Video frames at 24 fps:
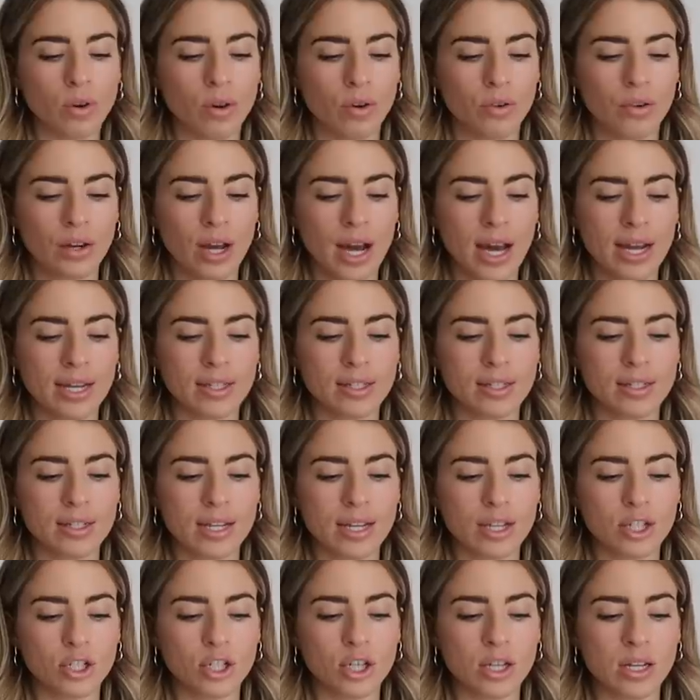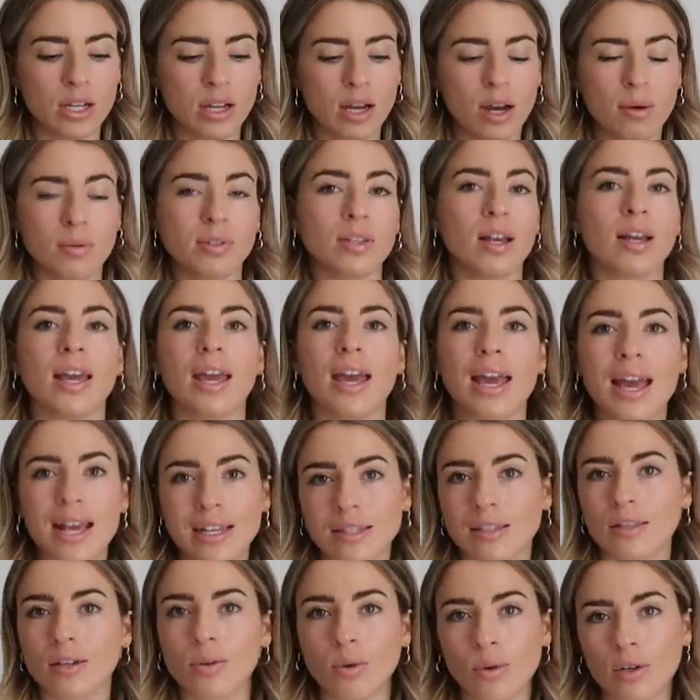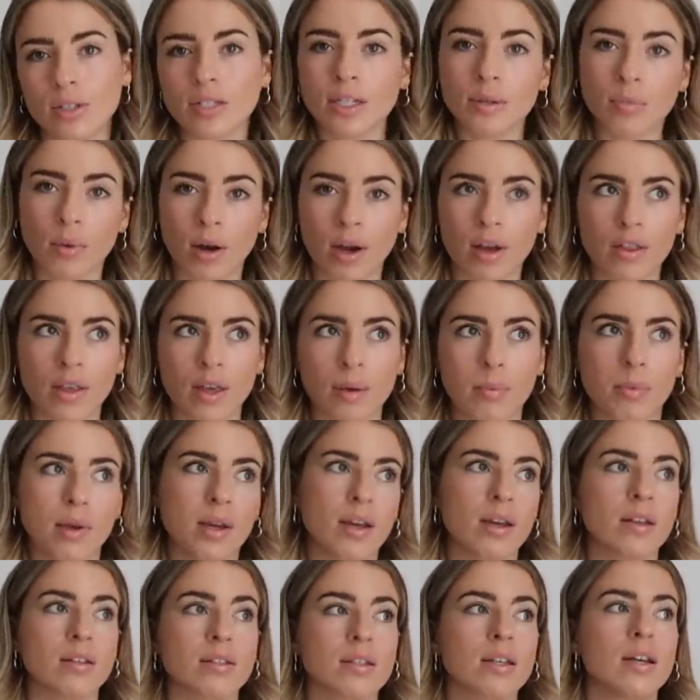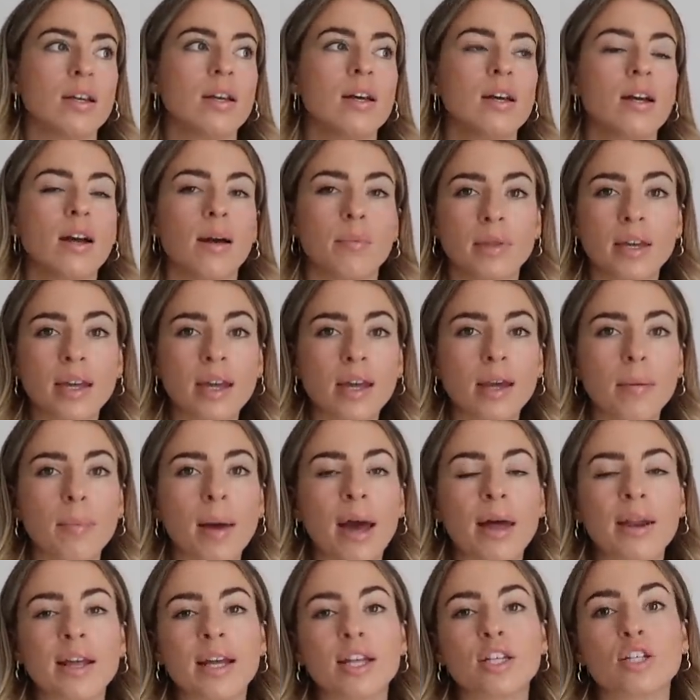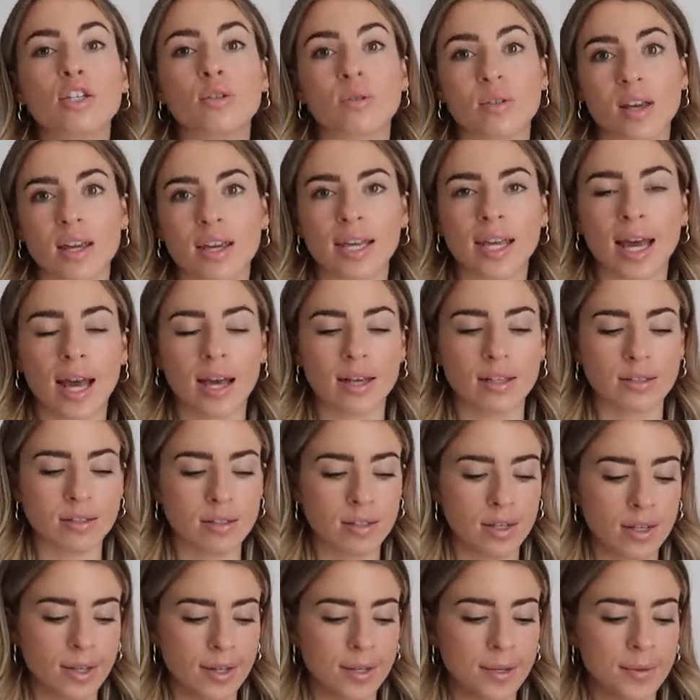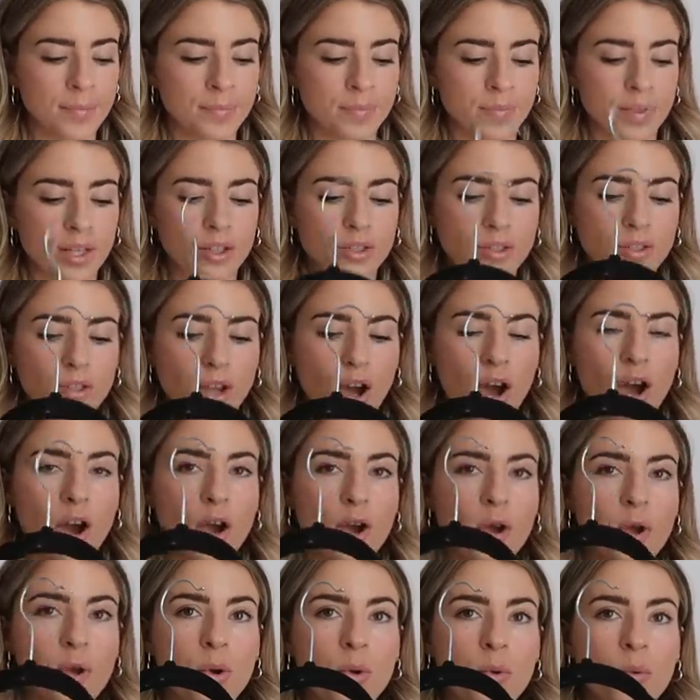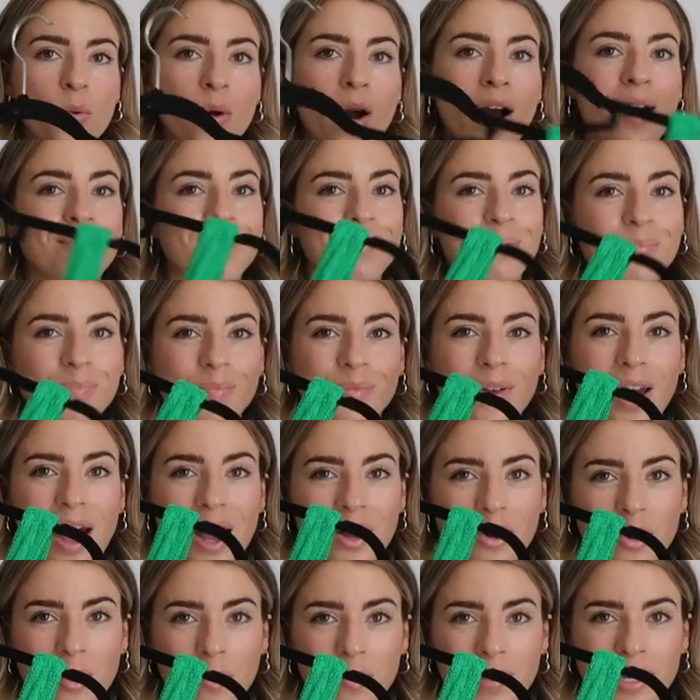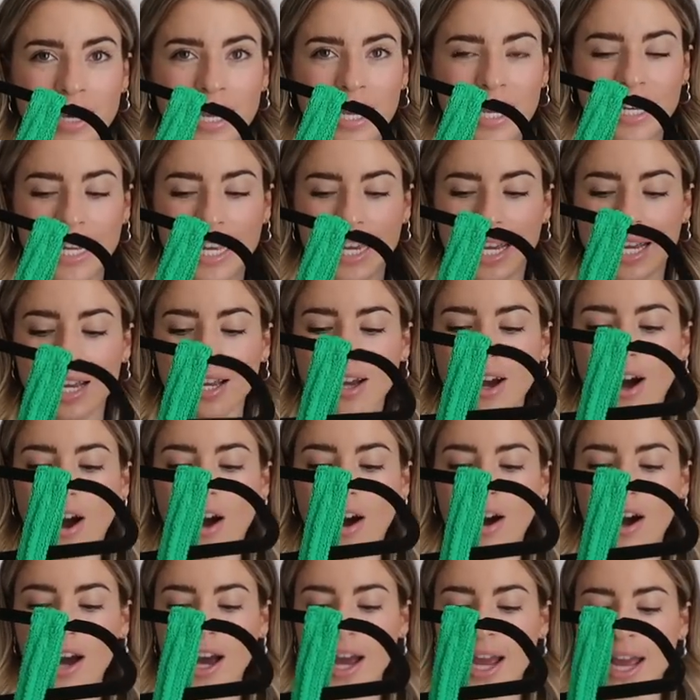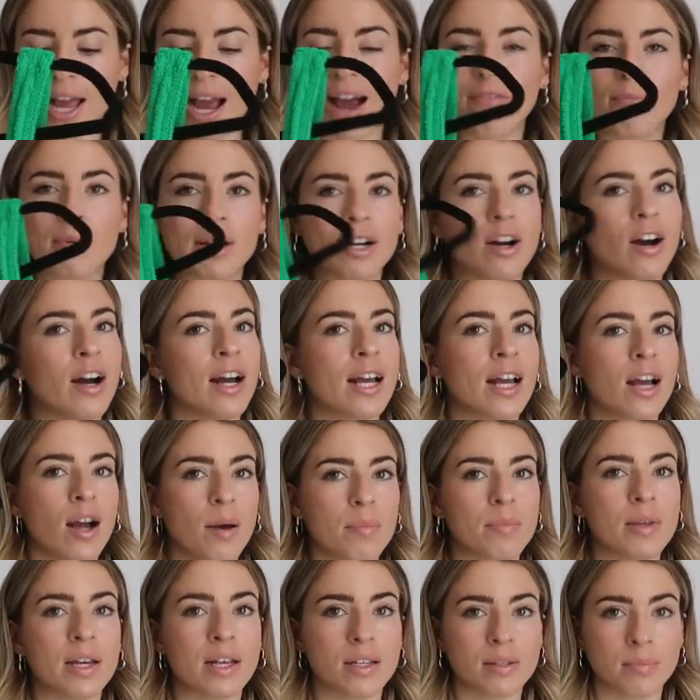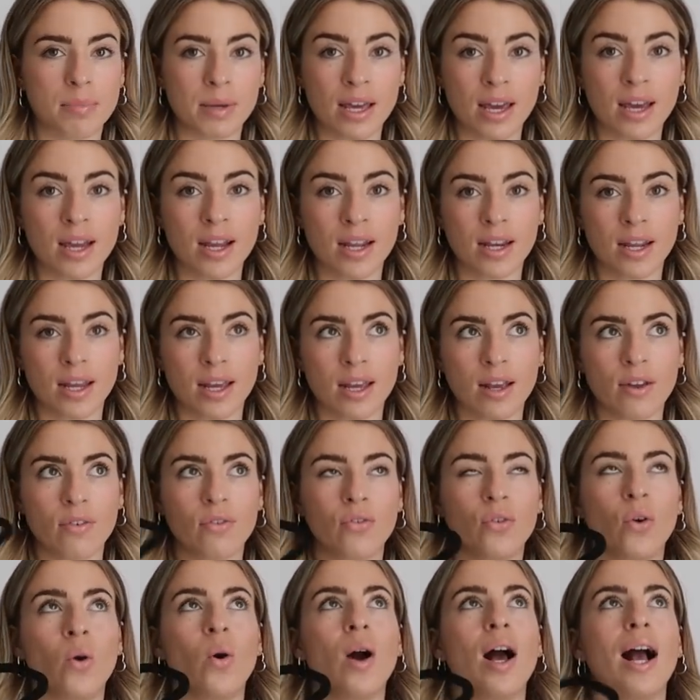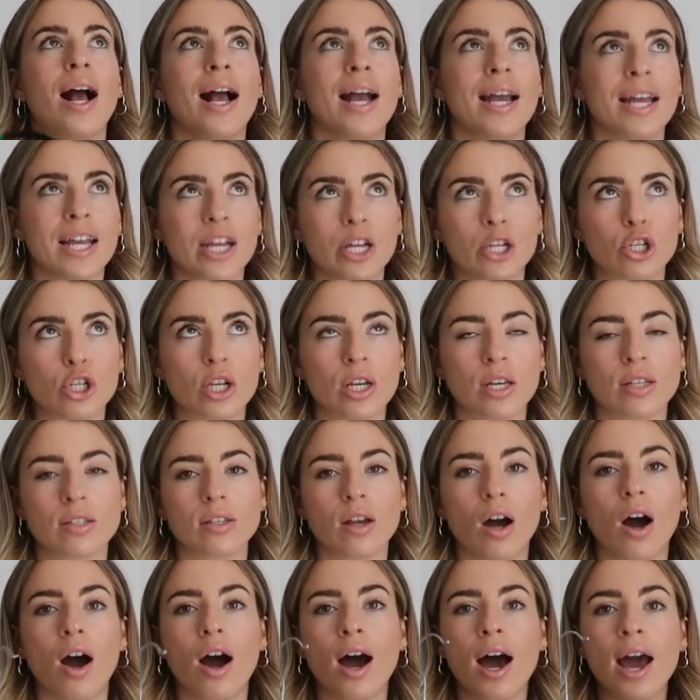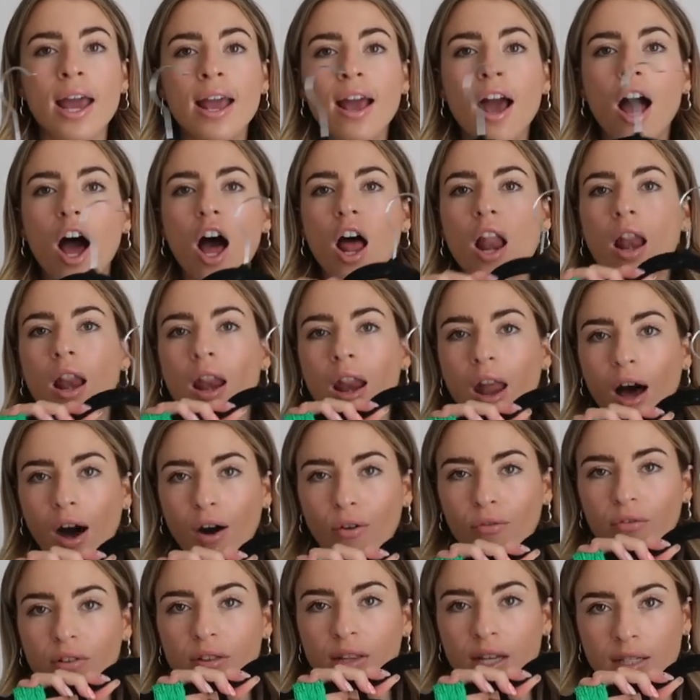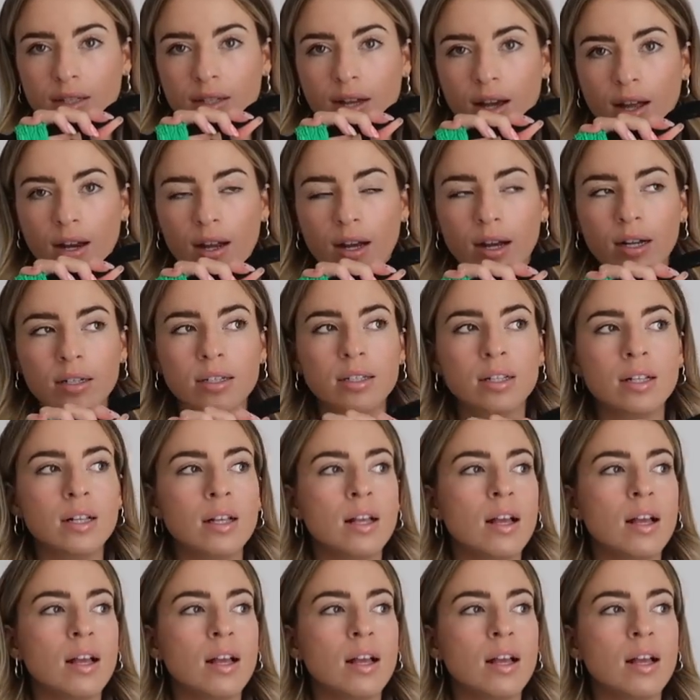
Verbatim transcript: on and she, I was like, is the quality worth it? Because I'm thinking about it and she was like, yes. So I got a bikini. I have been eyeing up this bikini for ages. I love this colour.